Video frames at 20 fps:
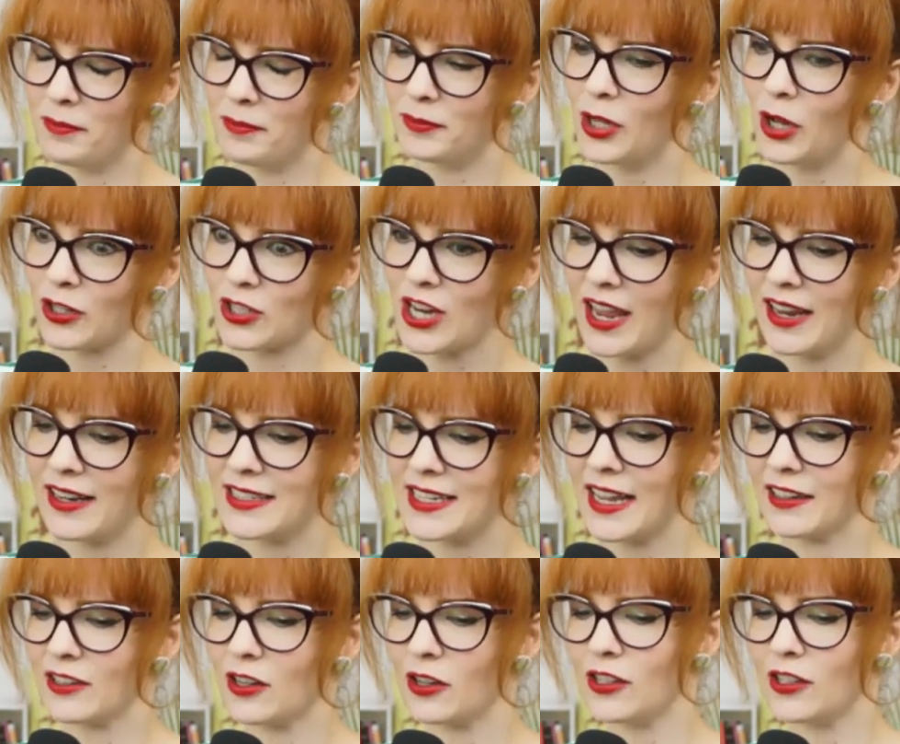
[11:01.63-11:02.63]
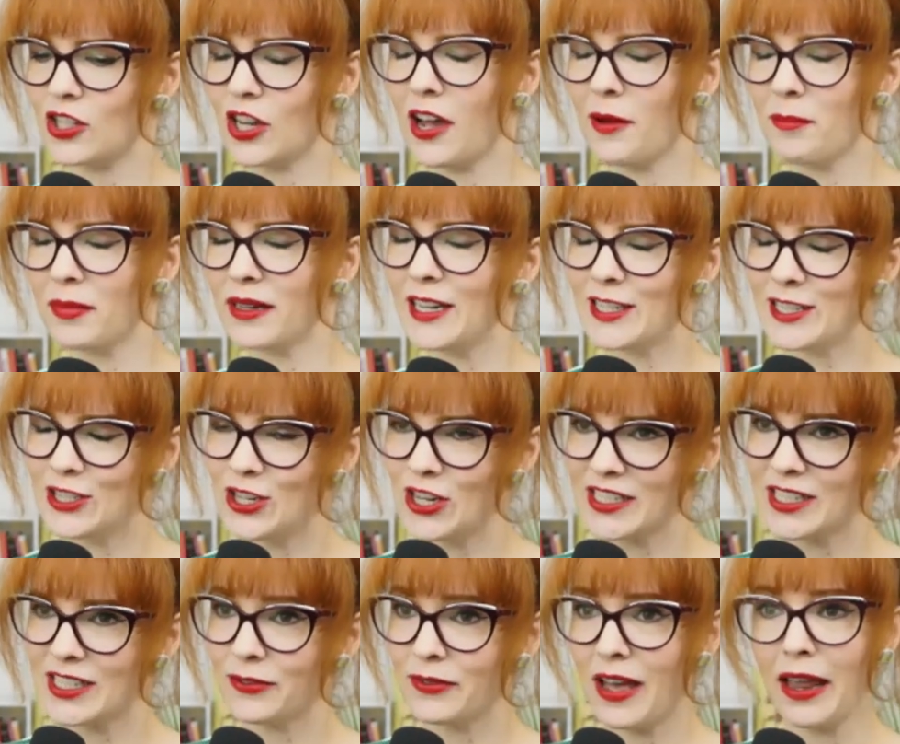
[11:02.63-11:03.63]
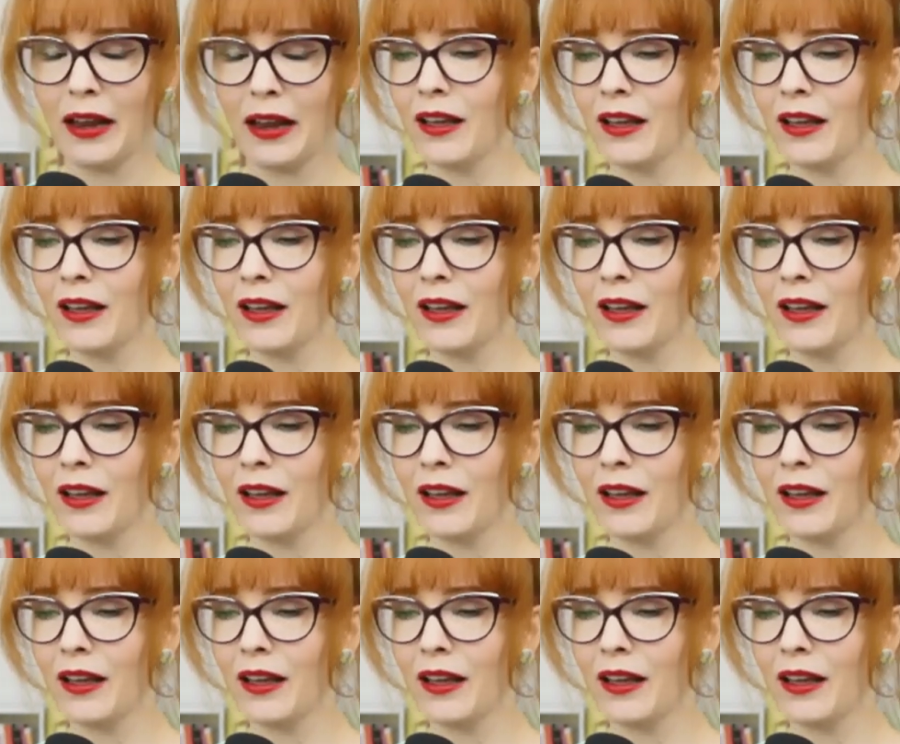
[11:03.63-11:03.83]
blockchain technology company, it's justified.